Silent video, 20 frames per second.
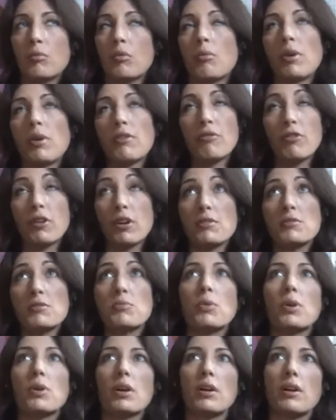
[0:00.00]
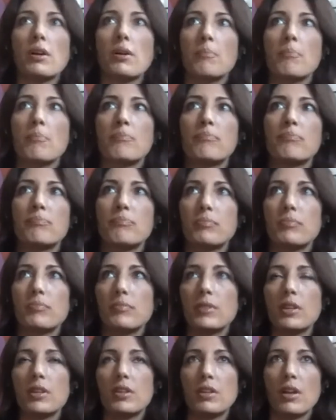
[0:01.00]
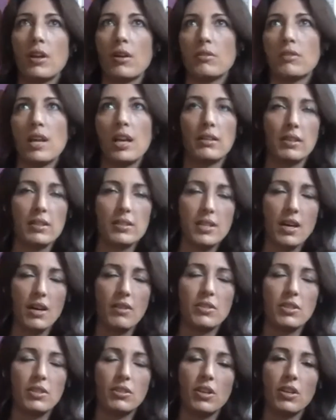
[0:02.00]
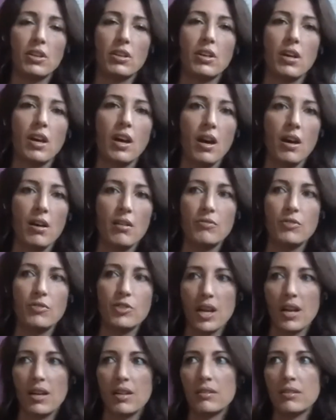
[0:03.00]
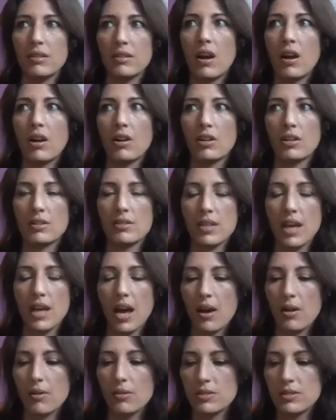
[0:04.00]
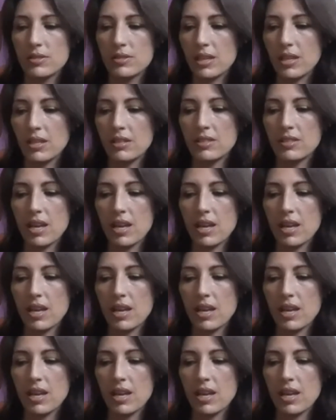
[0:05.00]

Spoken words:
we first were nailing down the look of Jen Harding's house in